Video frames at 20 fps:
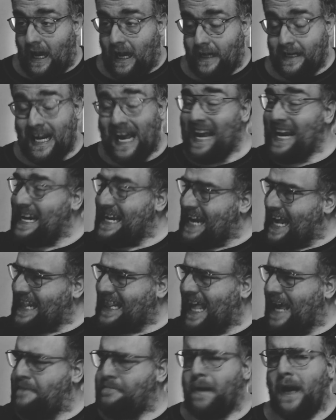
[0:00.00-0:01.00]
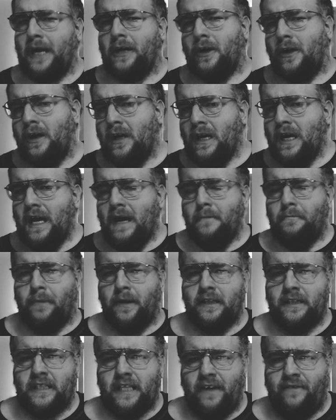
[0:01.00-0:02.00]
uh, not not linebacker,
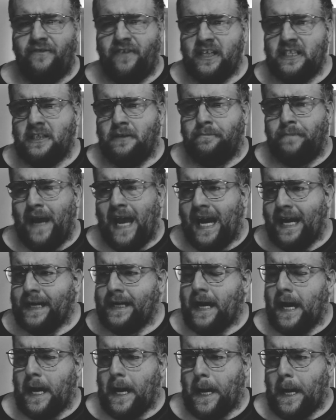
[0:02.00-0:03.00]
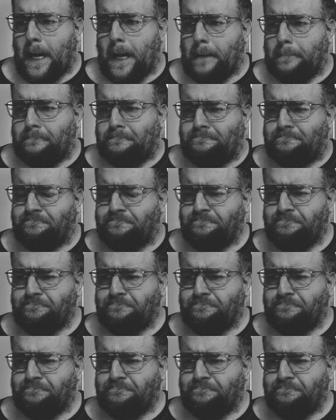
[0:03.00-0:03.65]
but defensive back. Um,